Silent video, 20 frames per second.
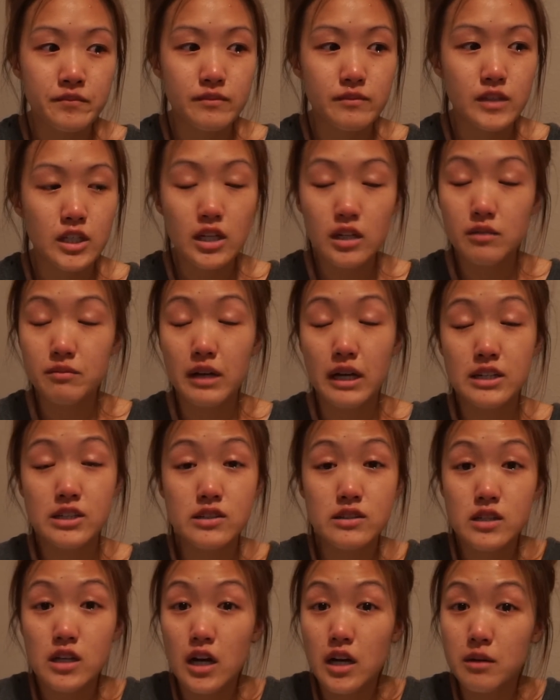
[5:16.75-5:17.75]
you know, I
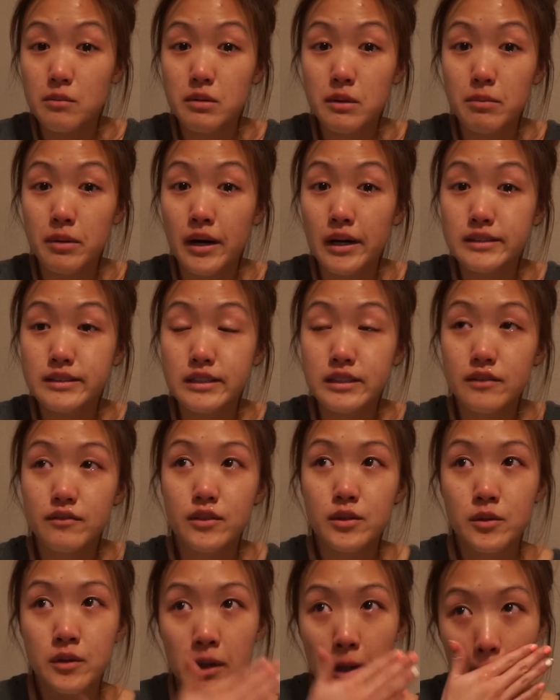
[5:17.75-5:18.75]
just gotta be positive
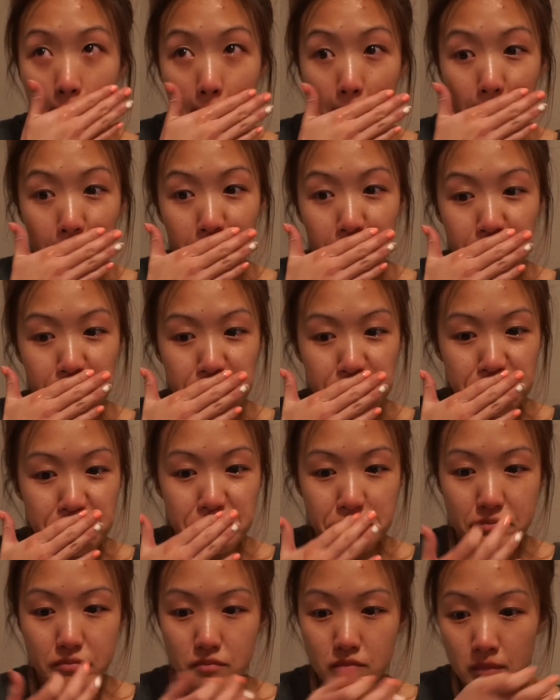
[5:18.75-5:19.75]
through it all.
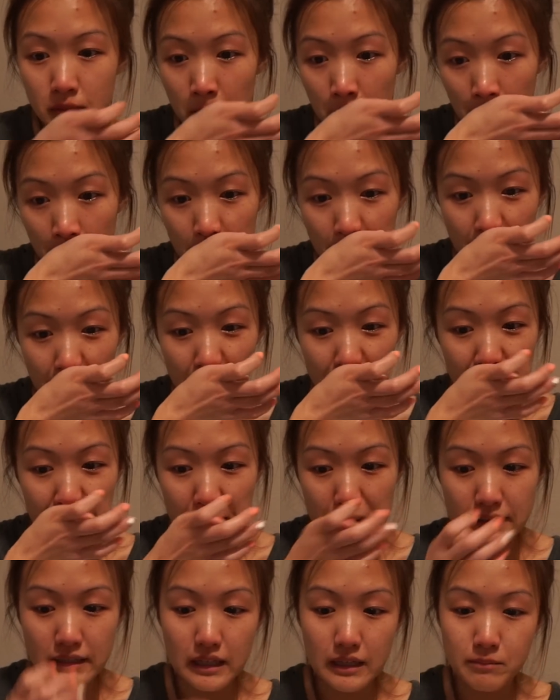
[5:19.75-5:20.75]
And
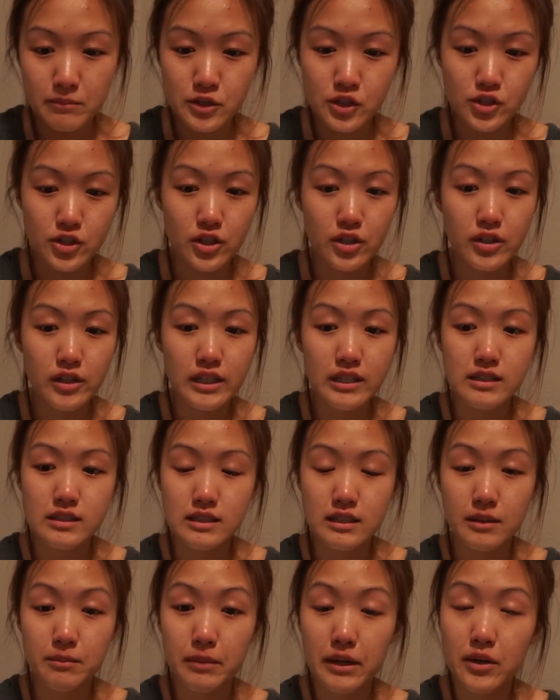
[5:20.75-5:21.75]
like, I'm sure he's
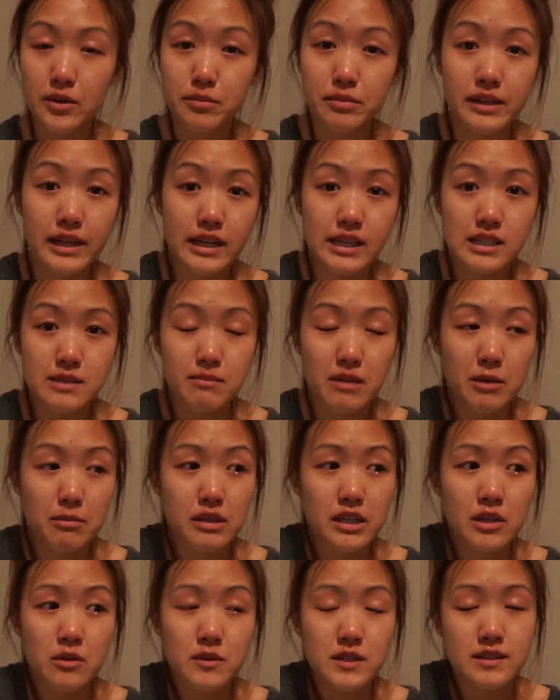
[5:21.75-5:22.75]
in a better place. Maybe
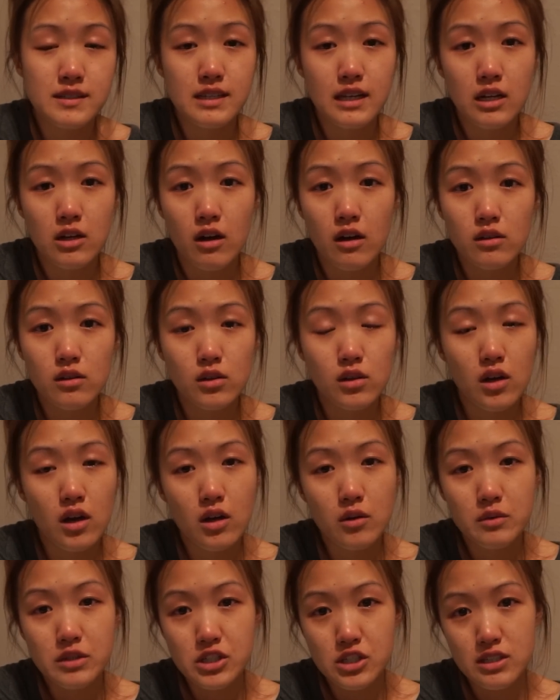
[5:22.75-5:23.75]
he was sick all
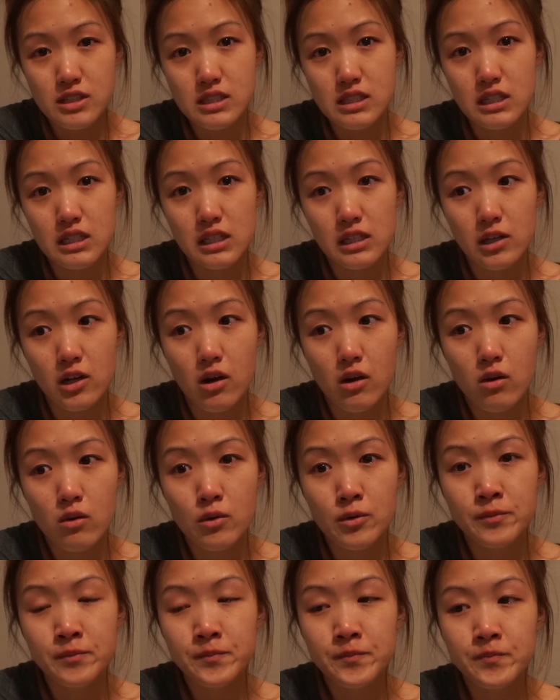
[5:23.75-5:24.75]
along, we just didn't
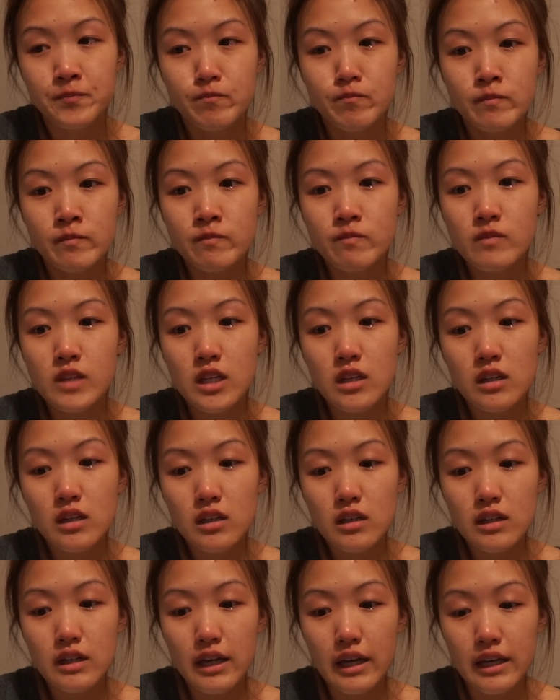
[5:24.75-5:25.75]
know.
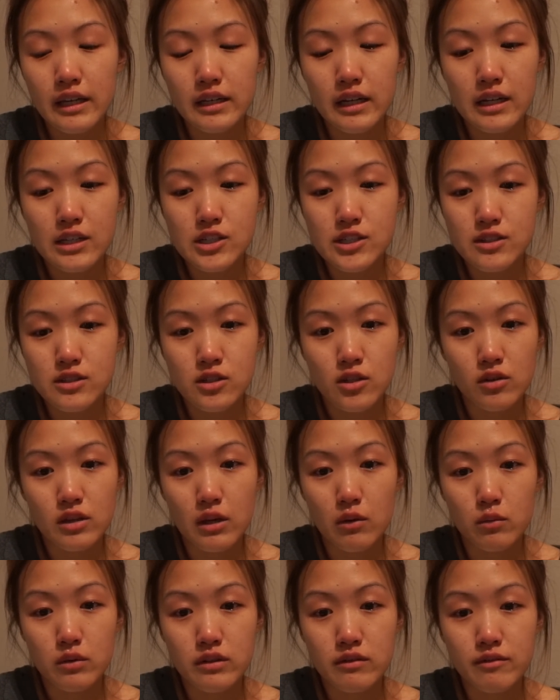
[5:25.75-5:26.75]
And I just know
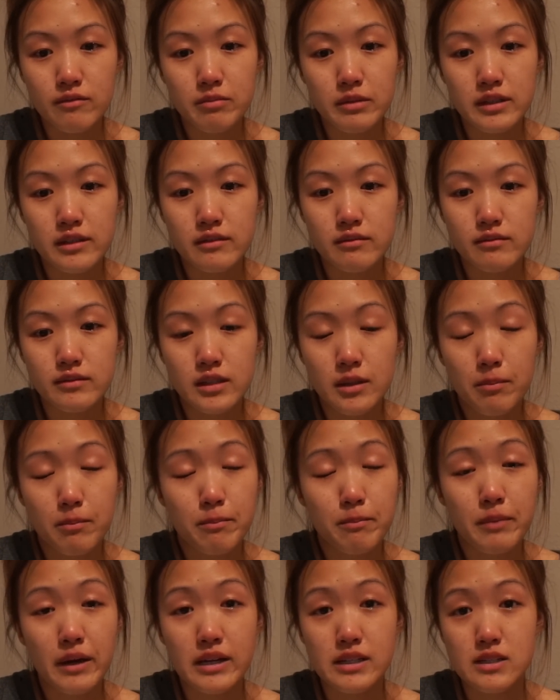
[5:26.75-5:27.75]
that we've been the
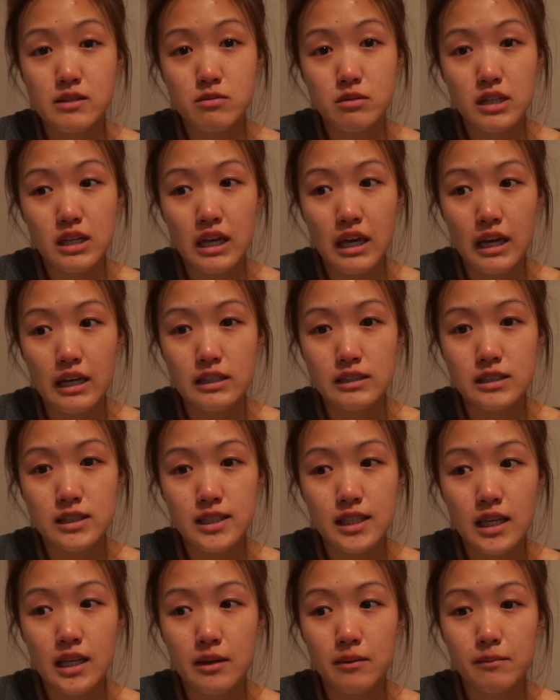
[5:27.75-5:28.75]
best we can to
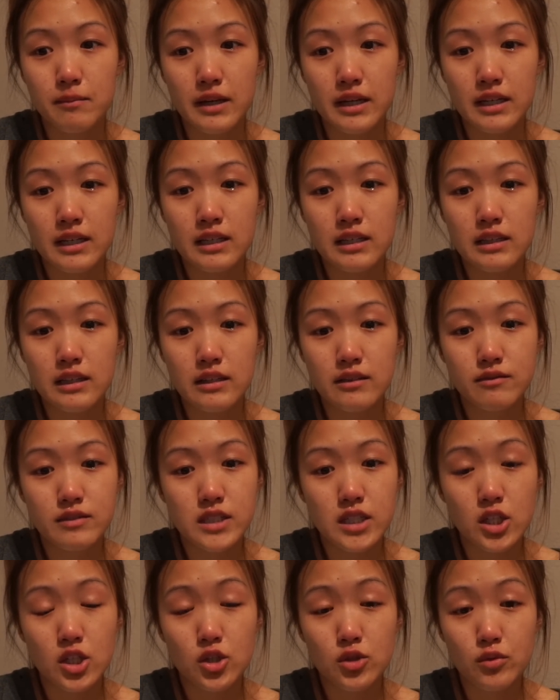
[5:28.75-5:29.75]
him, and he lived
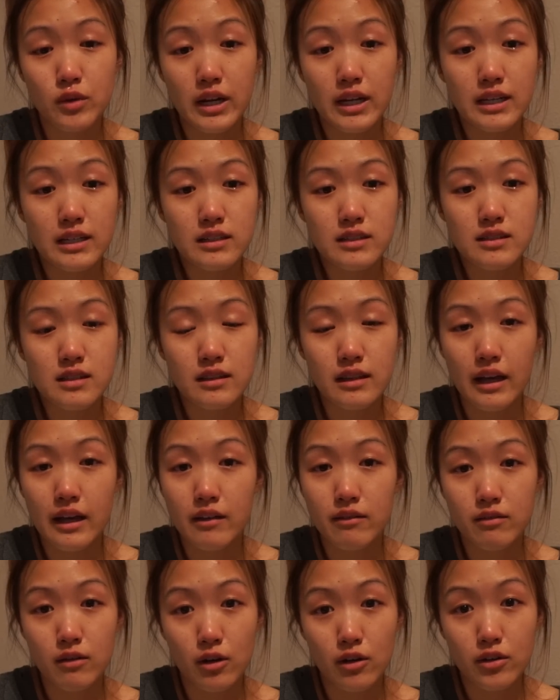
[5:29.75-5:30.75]
a great
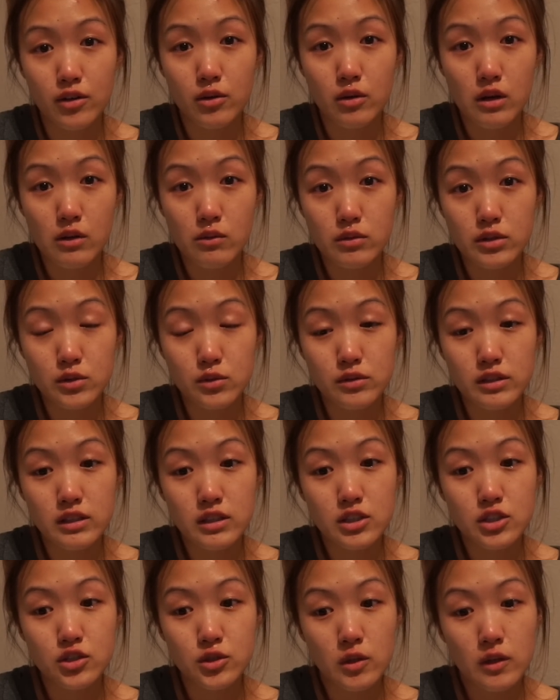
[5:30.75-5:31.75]
life, although it was
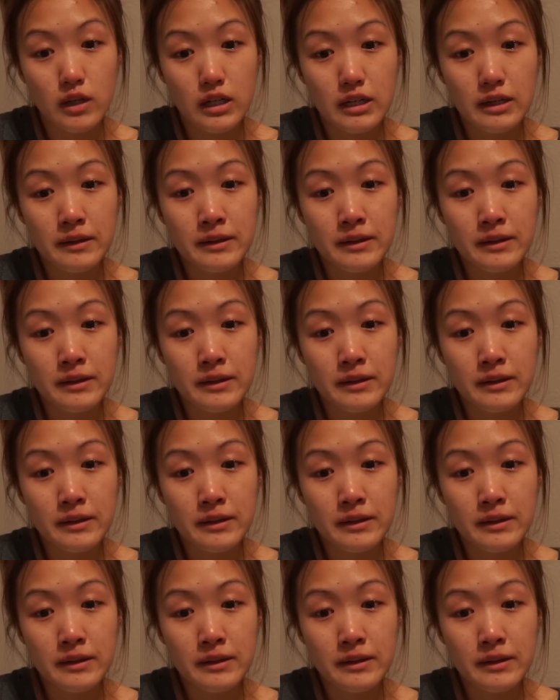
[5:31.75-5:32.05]
really short.